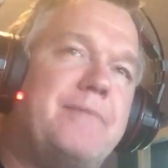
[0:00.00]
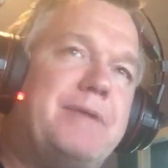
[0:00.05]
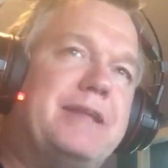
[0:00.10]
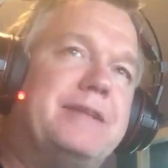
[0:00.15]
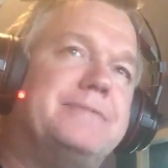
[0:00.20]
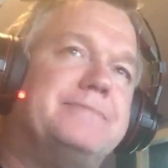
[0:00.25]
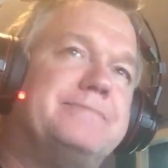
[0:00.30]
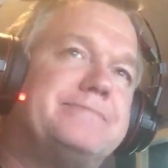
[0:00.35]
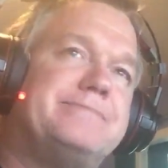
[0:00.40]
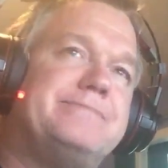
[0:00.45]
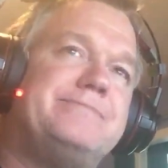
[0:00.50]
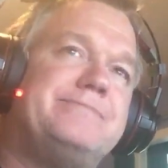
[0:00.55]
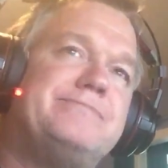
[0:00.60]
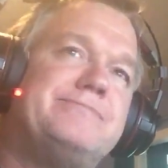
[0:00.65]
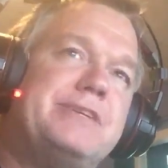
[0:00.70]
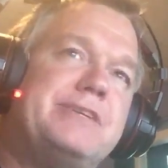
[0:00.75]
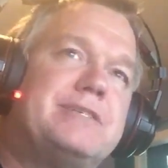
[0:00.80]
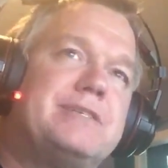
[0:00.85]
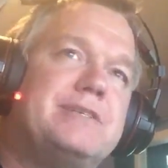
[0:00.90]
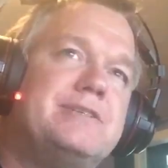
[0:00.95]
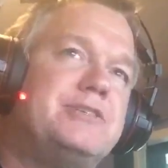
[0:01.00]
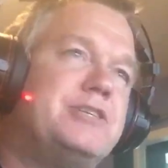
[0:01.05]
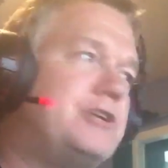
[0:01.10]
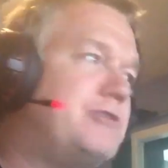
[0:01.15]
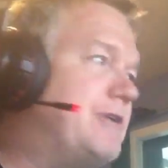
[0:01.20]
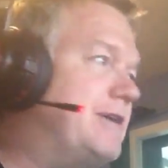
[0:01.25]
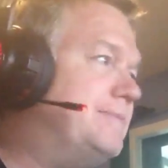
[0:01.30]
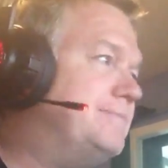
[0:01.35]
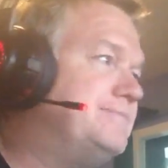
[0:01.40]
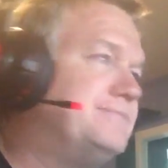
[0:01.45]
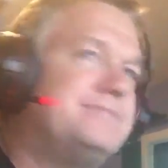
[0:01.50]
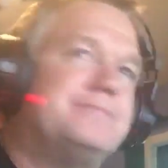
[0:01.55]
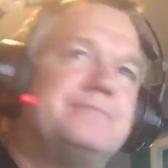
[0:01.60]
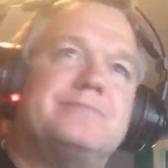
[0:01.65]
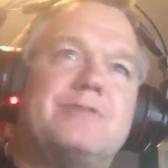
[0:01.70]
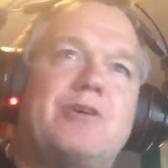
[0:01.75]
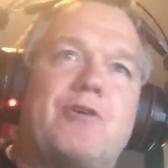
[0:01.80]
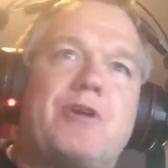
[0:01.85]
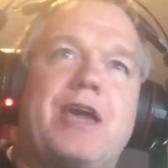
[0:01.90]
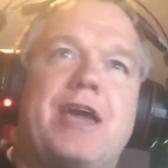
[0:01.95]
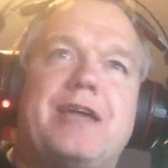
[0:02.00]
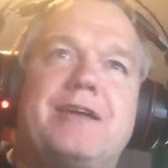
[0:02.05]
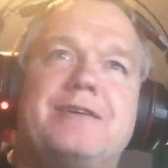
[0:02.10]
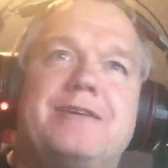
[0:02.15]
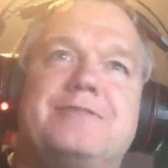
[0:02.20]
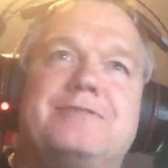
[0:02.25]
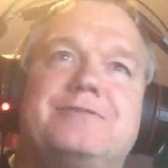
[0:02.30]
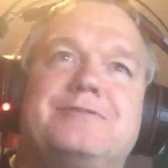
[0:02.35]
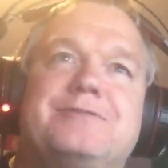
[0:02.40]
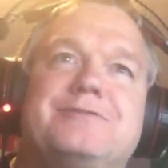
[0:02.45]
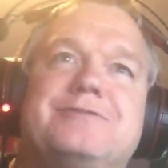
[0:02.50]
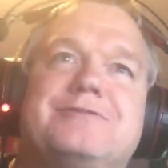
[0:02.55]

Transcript: mean, just consider it. Okay,